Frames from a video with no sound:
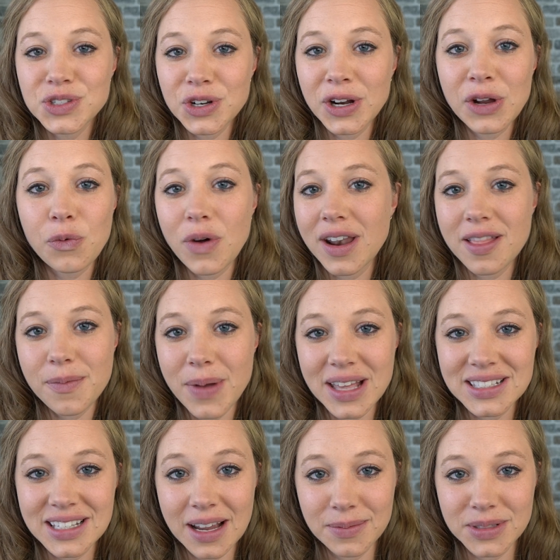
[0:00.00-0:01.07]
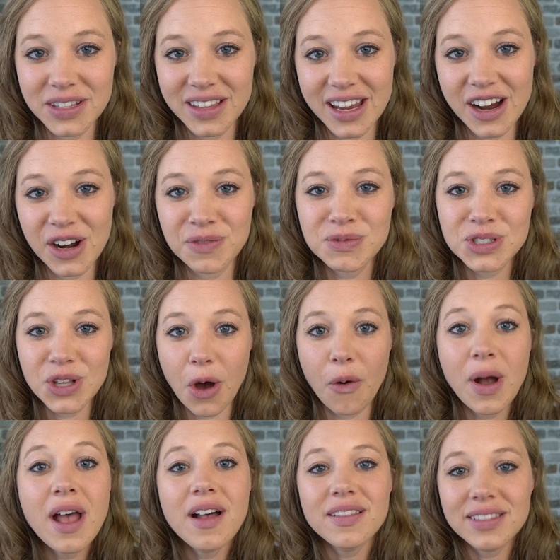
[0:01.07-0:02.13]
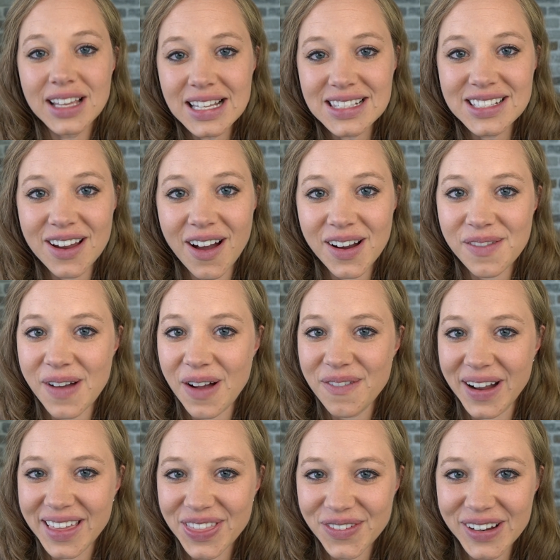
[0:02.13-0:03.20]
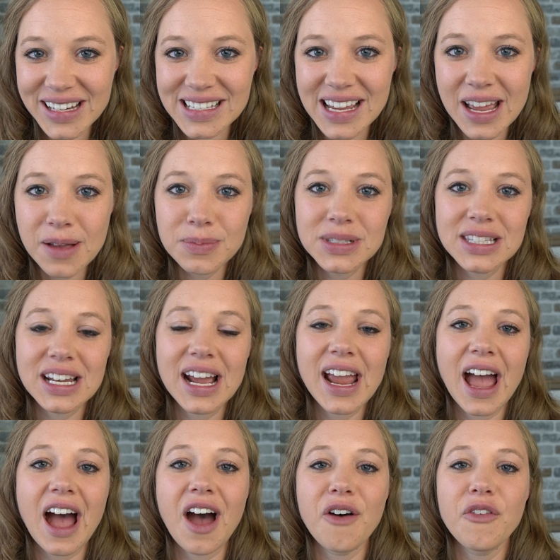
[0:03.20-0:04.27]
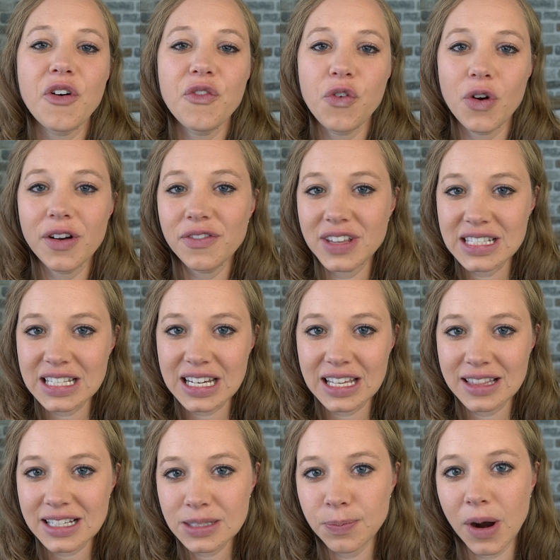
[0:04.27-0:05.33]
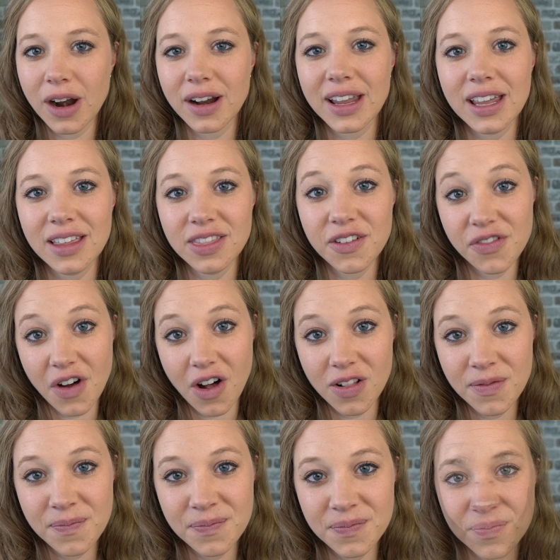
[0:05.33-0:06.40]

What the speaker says: during one of the best times of the year. So let's talk about my 3 tips that I have for visiting this park in the fall.